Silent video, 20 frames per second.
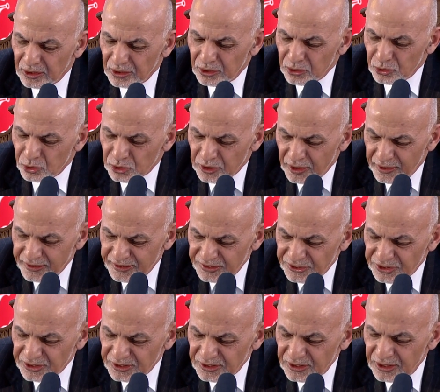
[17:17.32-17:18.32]
to the
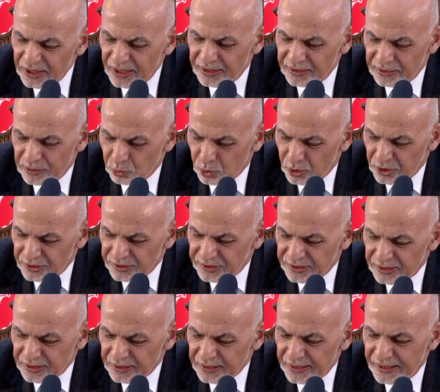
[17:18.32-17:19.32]
region and the world
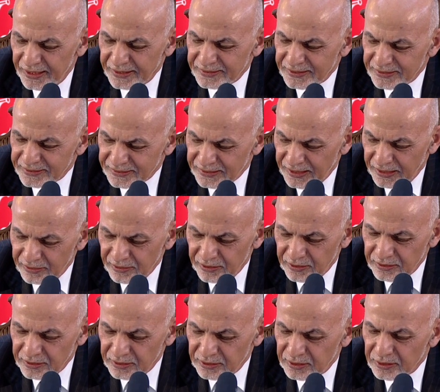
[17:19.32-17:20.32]
as a
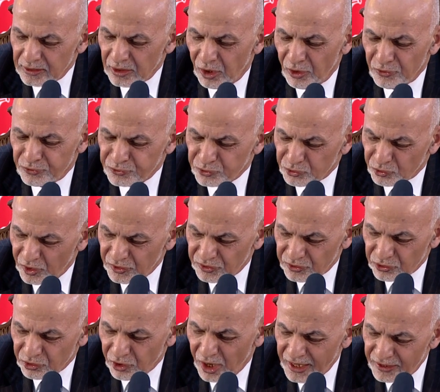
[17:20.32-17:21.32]
center of
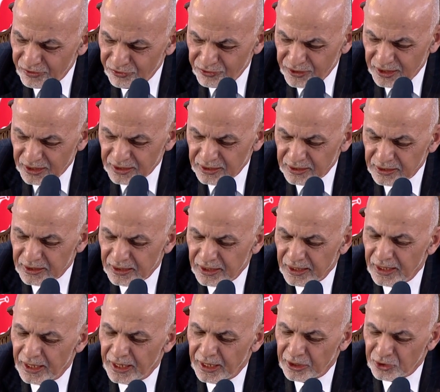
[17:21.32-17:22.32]
thriving
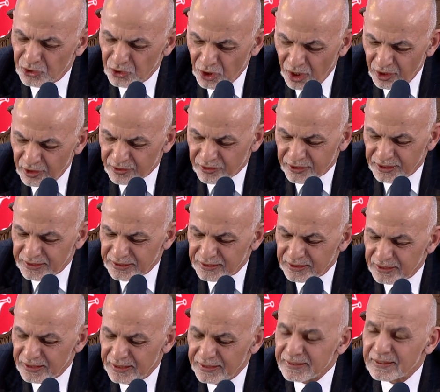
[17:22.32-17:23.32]
and tolerant
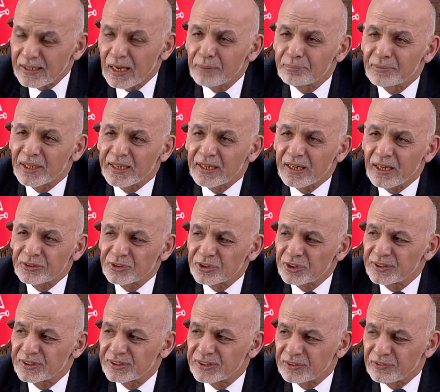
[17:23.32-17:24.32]
Islamic culture
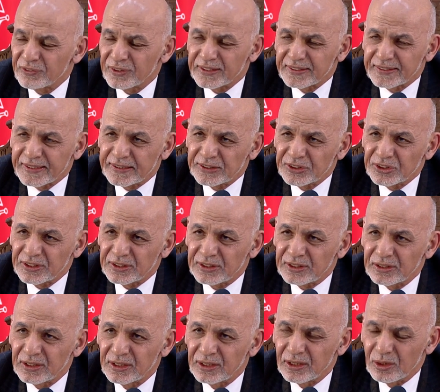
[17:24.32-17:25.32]
and civilization
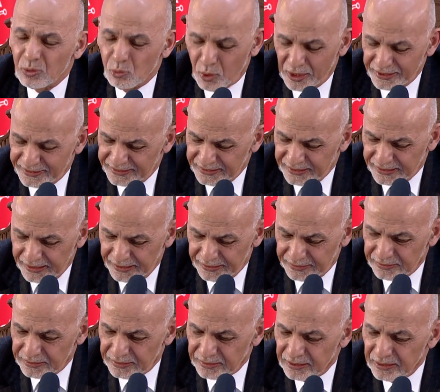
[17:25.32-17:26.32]
once again.
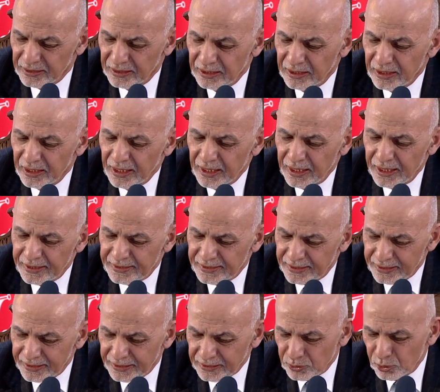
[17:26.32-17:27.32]
At the
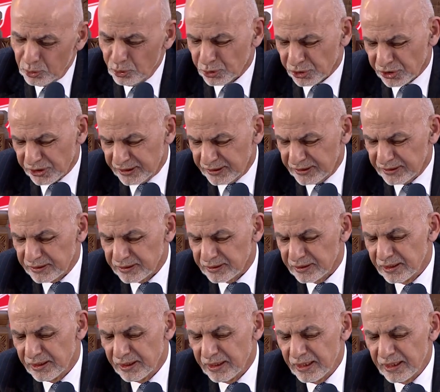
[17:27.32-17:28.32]
conclusion,
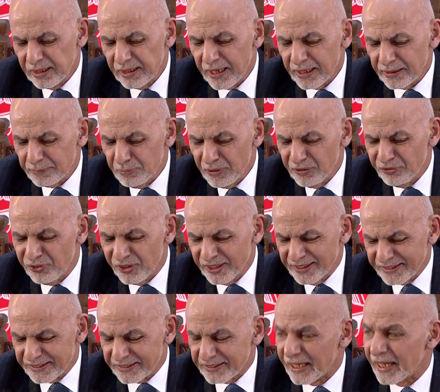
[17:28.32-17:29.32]
let me
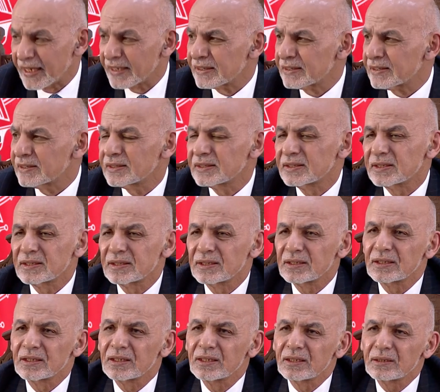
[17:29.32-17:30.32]
first thank
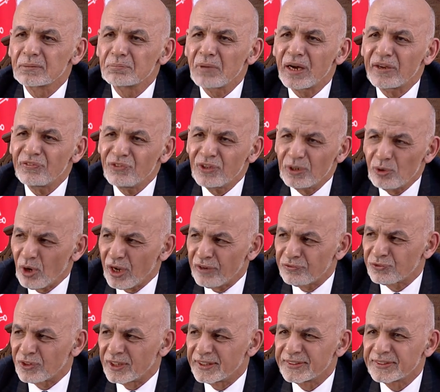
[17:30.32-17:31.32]
my fellow
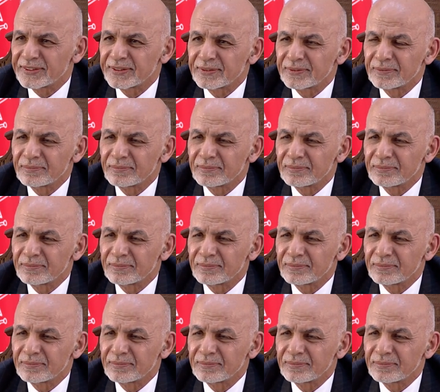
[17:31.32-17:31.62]
Afghans.